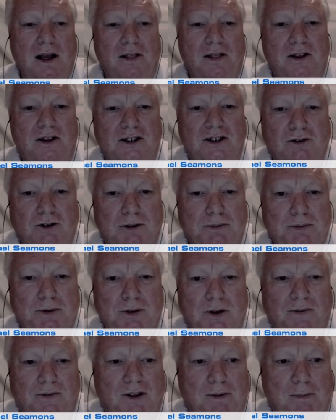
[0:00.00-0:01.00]
The
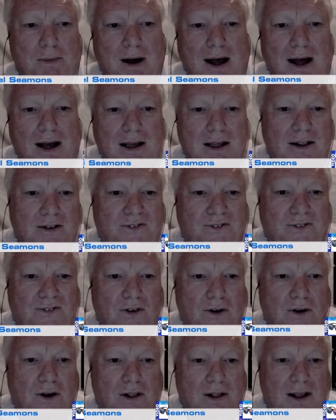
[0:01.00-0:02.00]
description of the mark in the
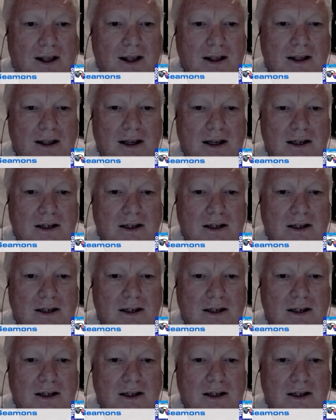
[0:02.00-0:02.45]
filing